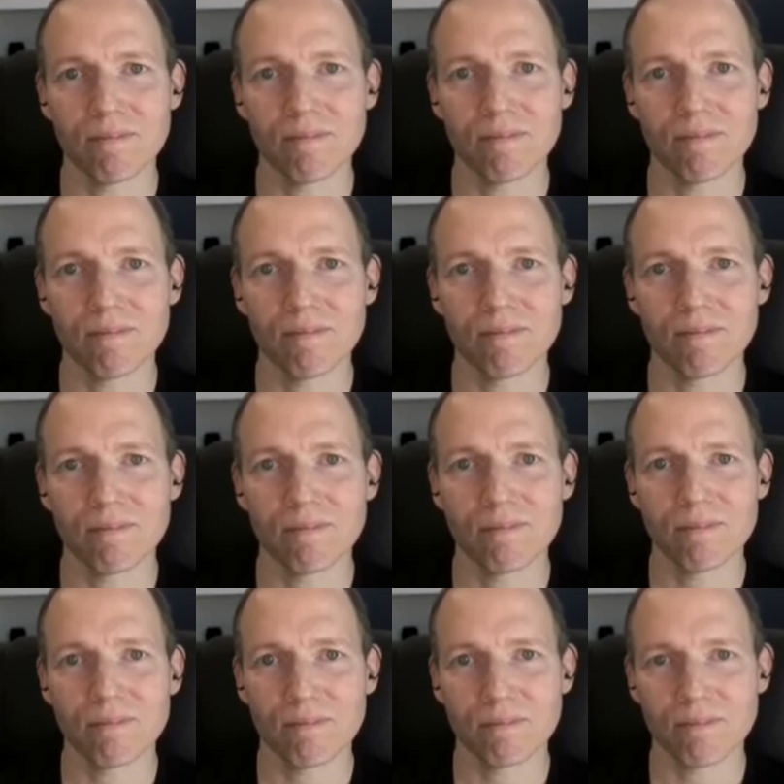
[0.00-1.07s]

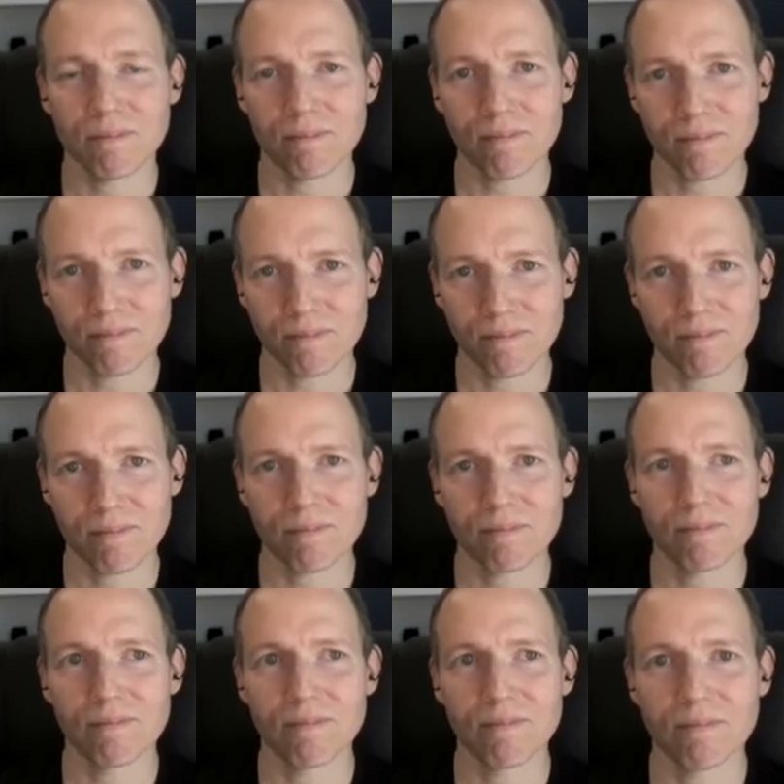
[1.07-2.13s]

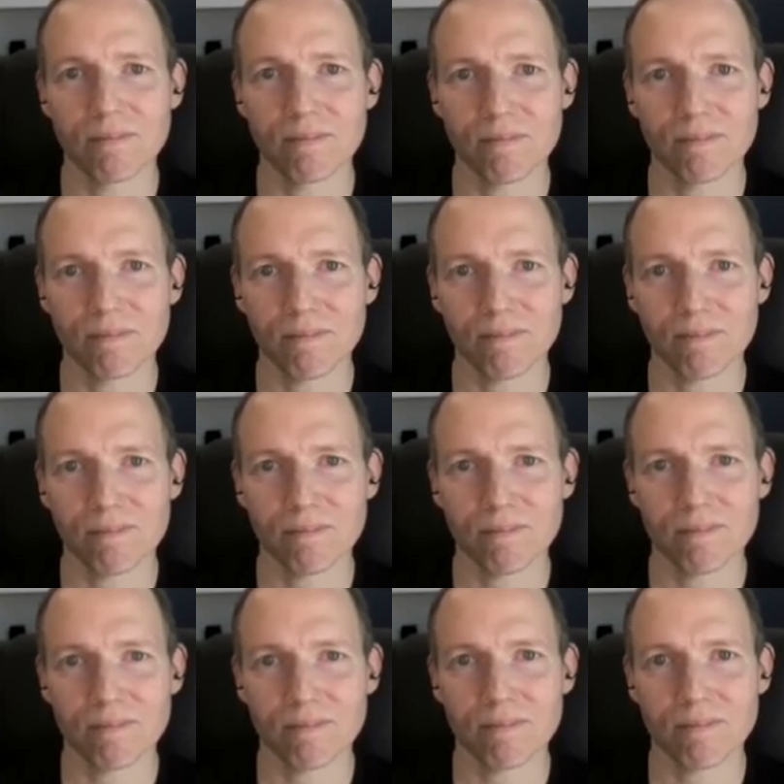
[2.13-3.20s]

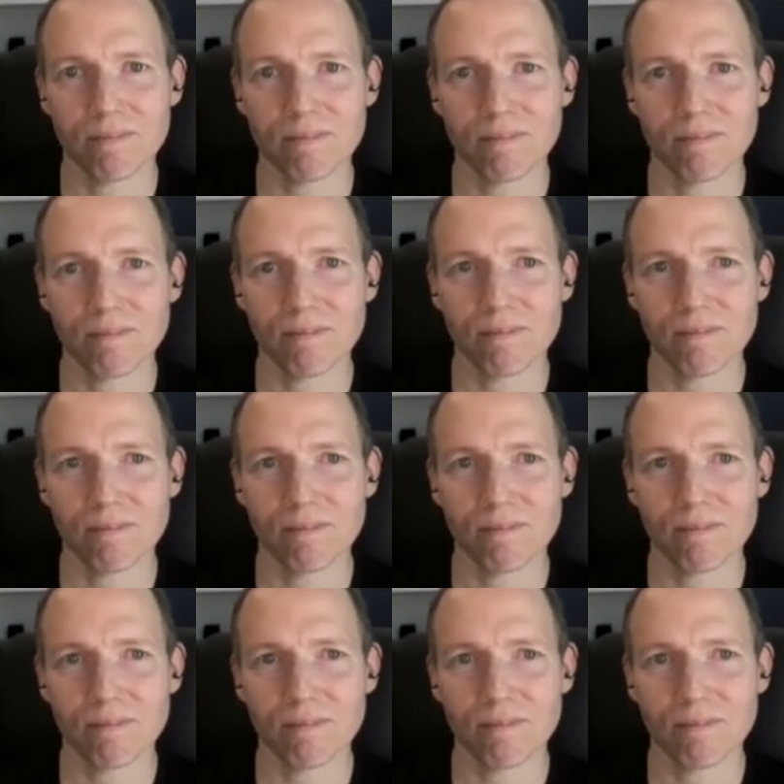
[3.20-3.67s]
This person isn't speaking.